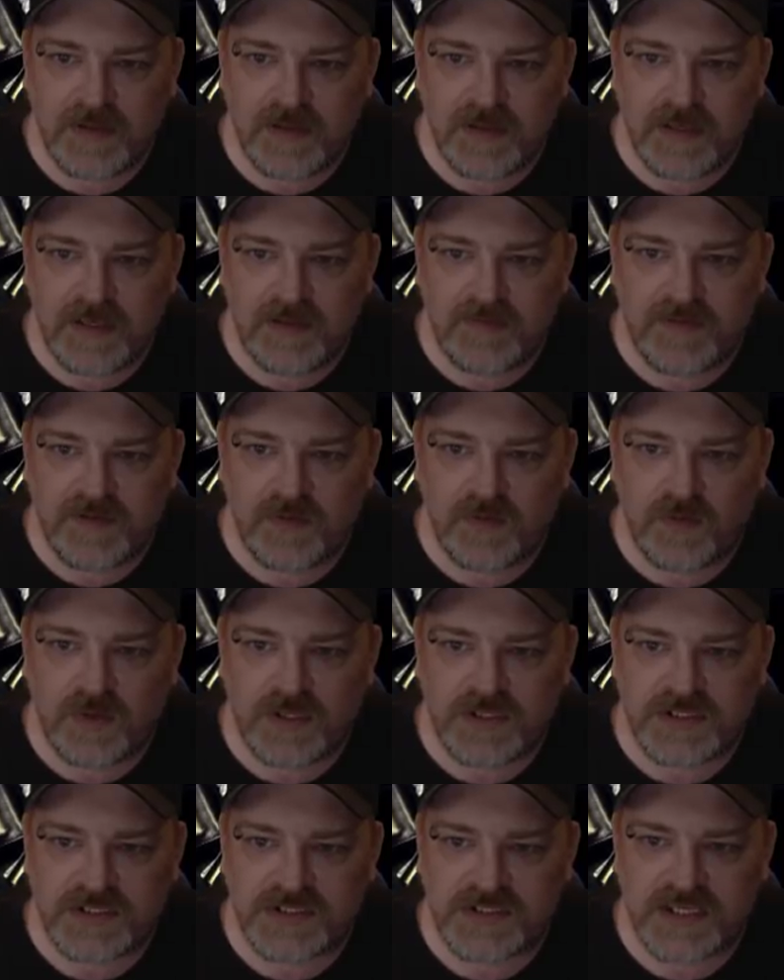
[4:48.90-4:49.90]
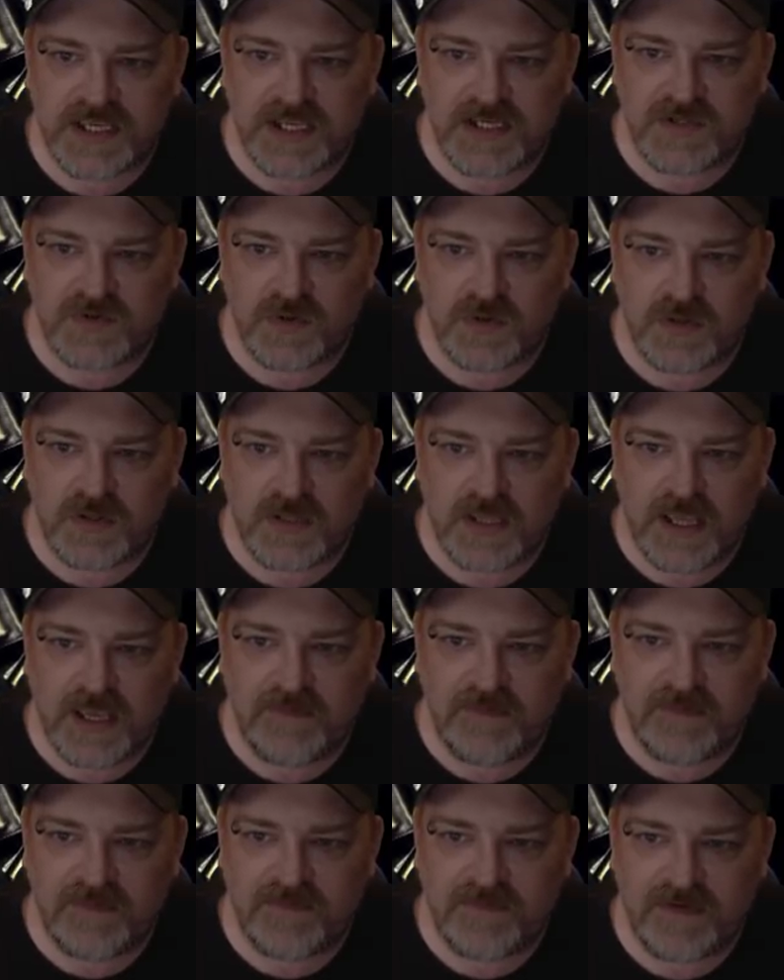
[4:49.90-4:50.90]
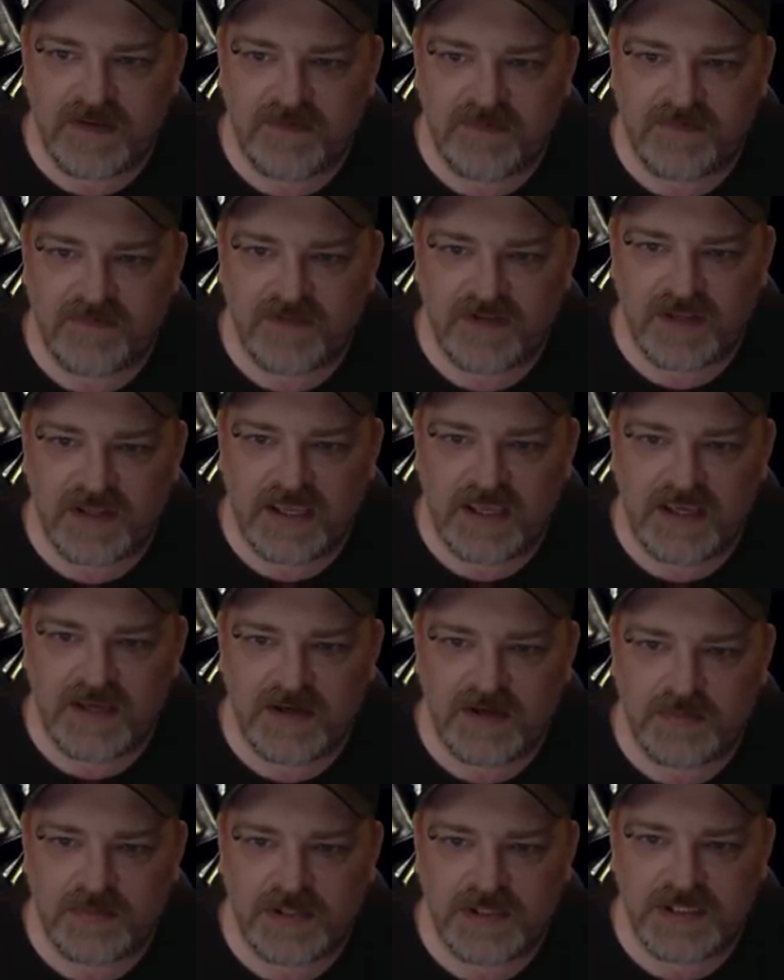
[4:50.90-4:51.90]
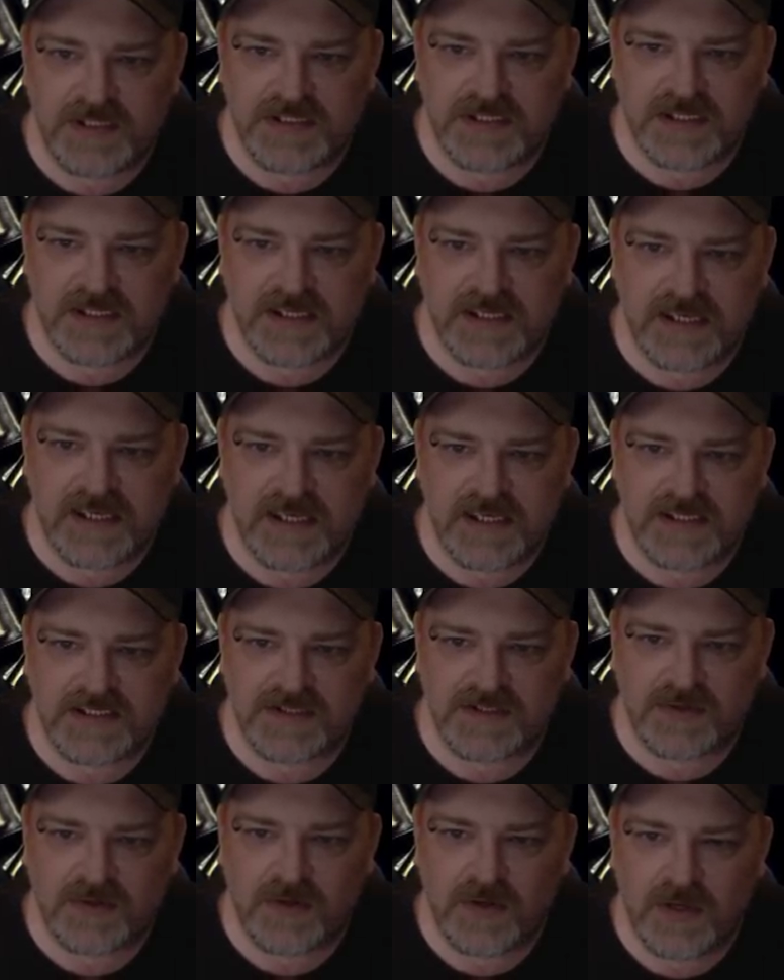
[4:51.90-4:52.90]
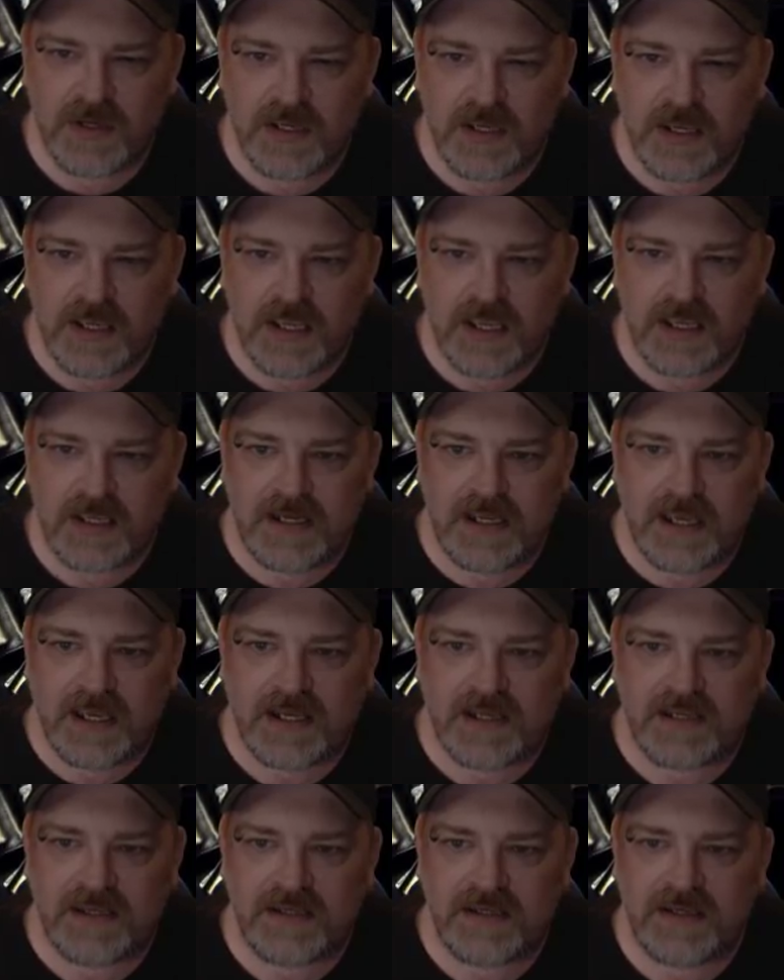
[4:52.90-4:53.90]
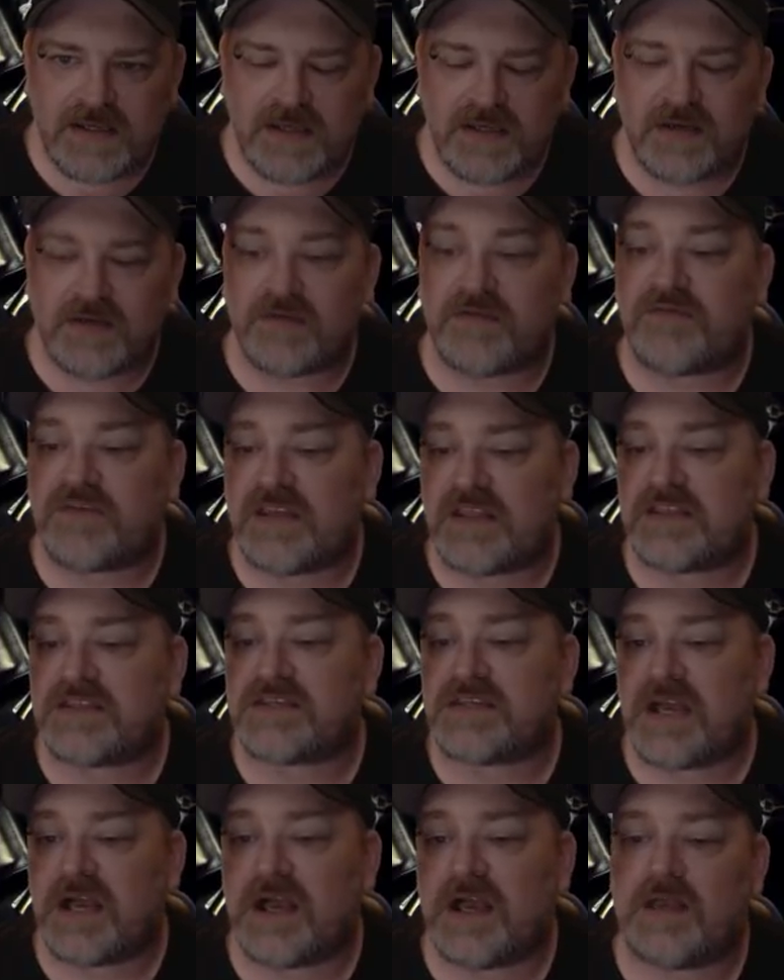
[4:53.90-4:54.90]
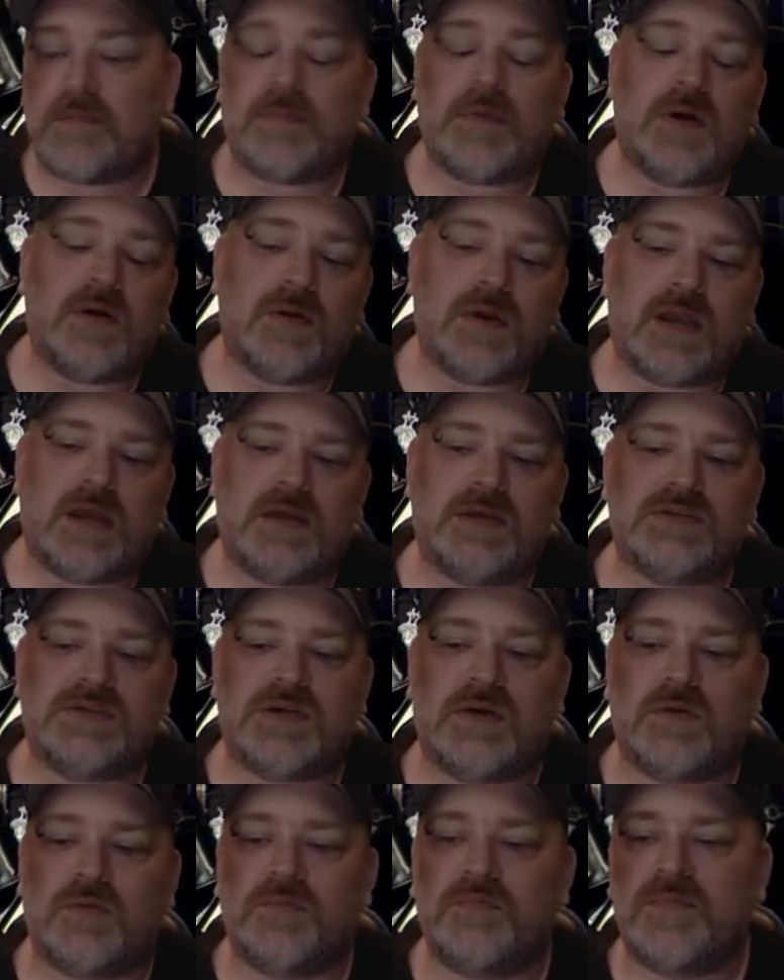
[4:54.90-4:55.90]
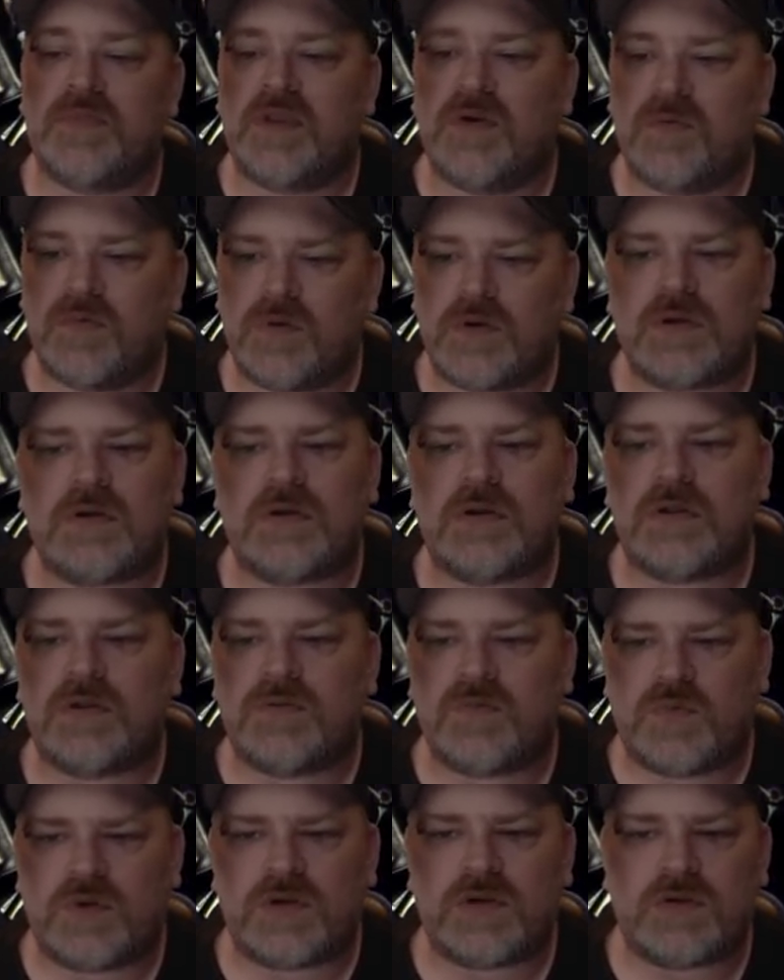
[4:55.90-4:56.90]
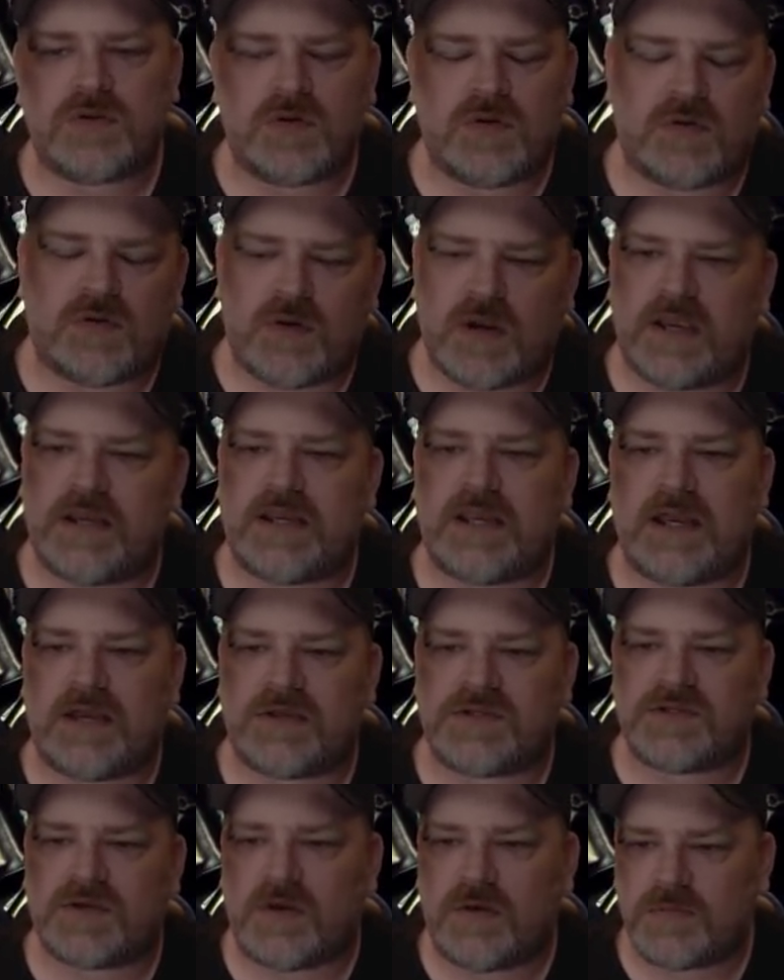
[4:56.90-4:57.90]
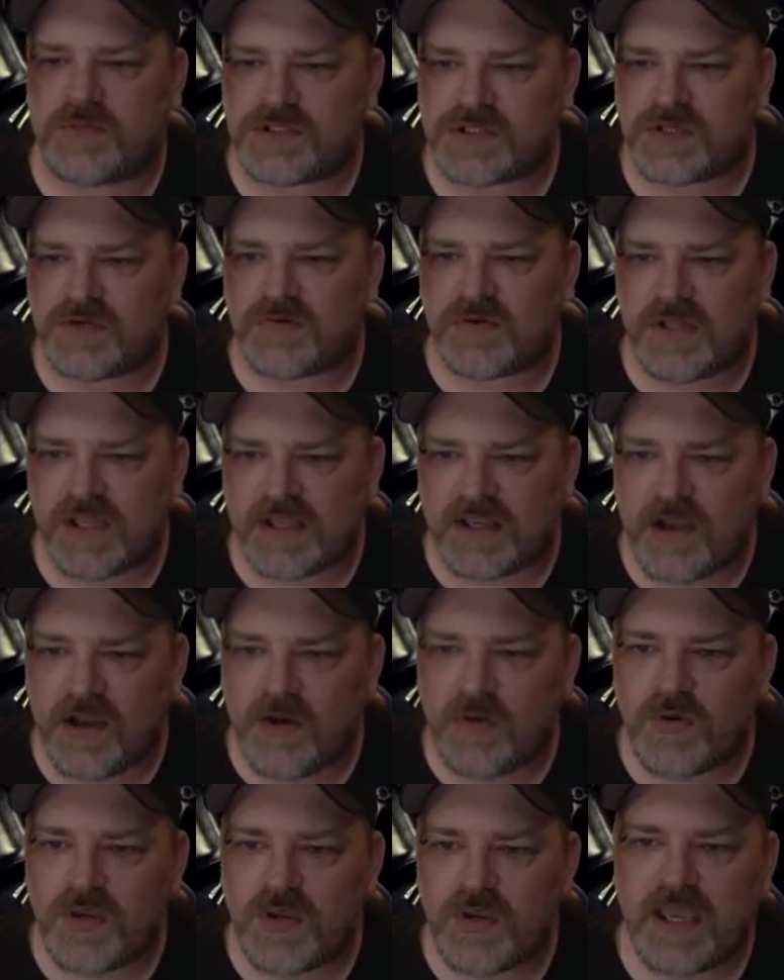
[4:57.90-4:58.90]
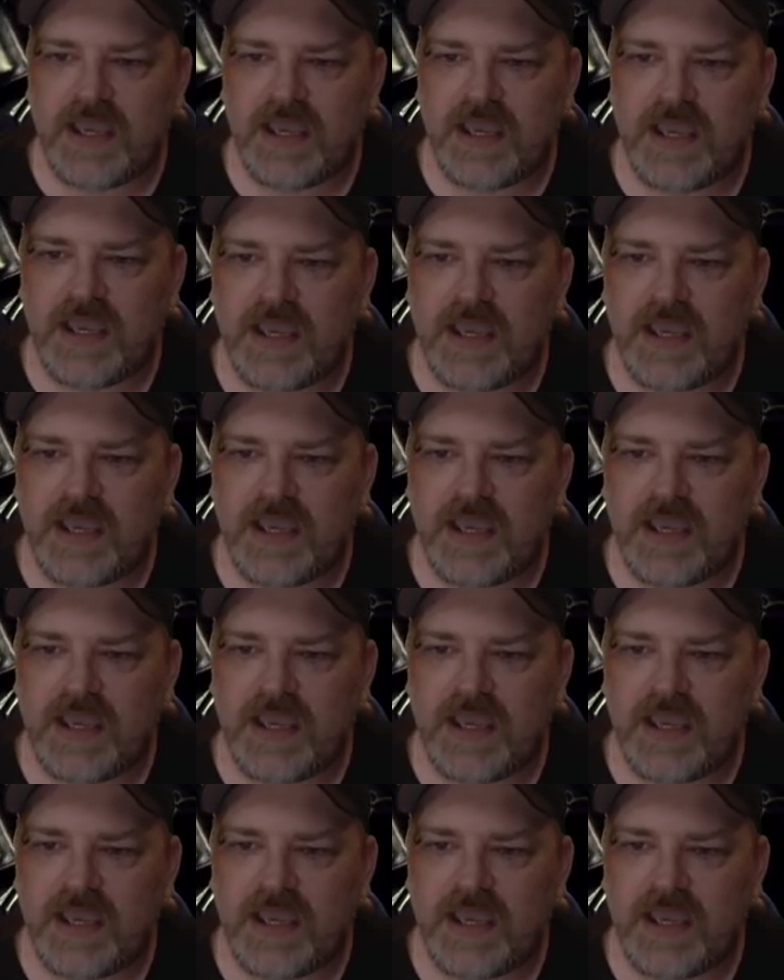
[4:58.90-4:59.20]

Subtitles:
If you want to schedule a live event for later, please click cancel and edit your event time. Okay, so we're gonna do it right now. So I'm just gonna click OK,